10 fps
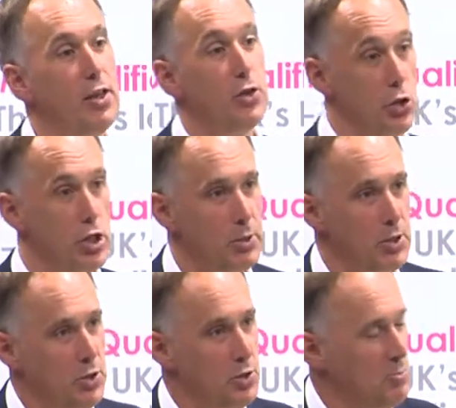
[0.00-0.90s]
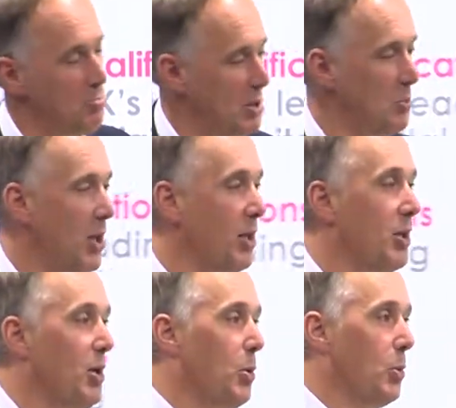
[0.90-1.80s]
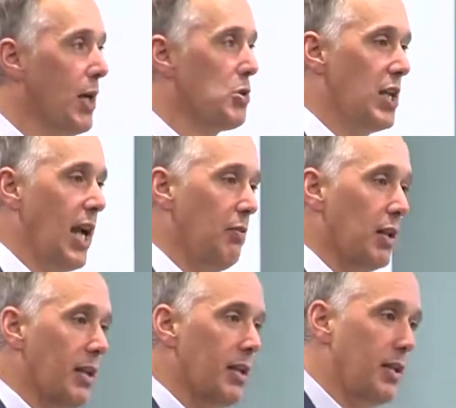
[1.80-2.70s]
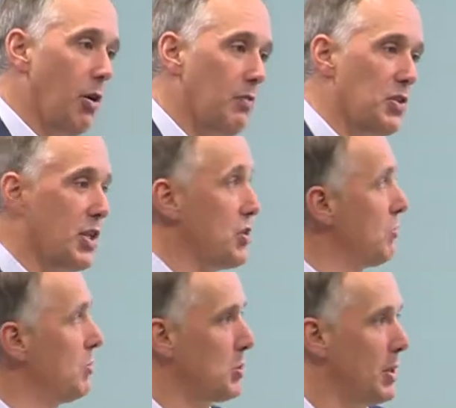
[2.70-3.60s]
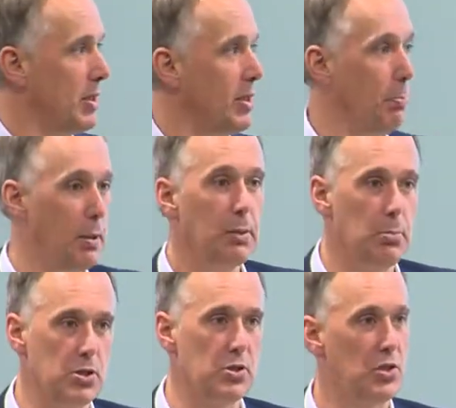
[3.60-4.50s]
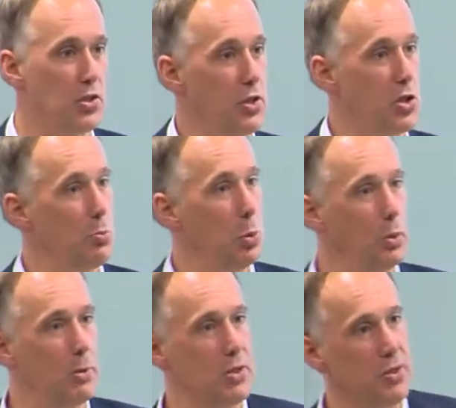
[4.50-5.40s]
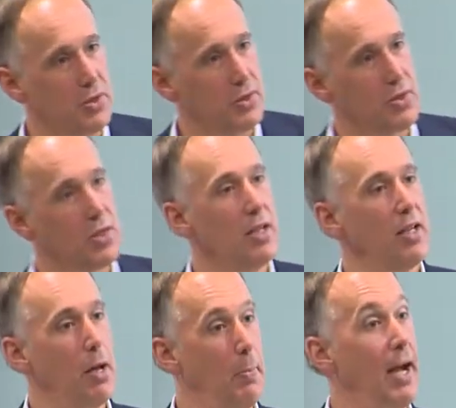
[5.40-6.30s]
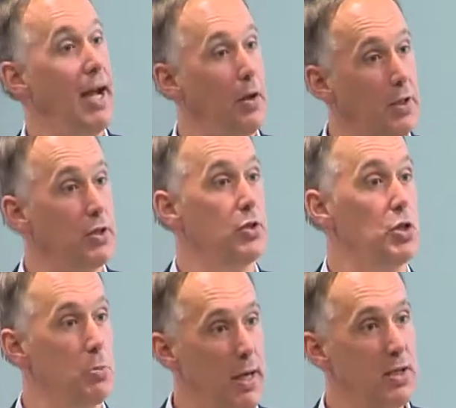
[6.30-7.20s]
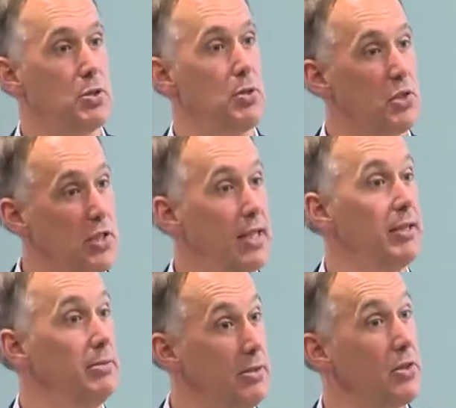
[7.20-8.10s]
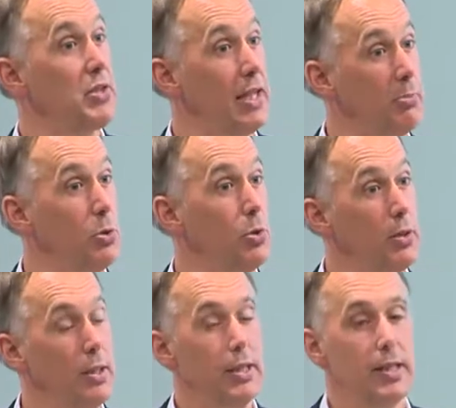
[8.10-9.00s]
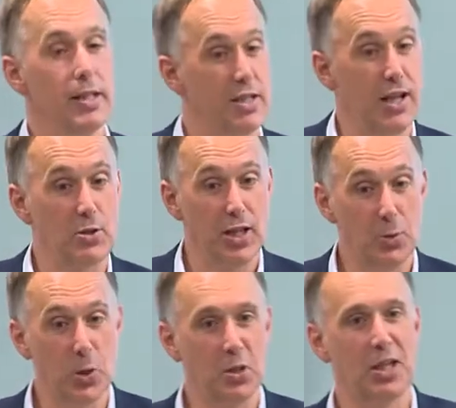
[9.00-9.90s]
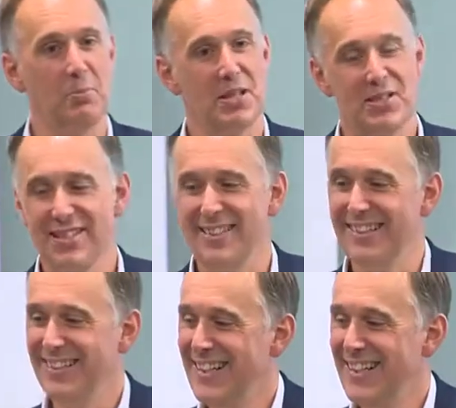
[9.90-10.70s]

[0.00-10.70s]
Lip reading: The Germans, meanwhile, were actually having a conversation between the bigger businesses and the smaller businesses about how they could do better and sell more. It sounds like the World Cup, this, doesn't it?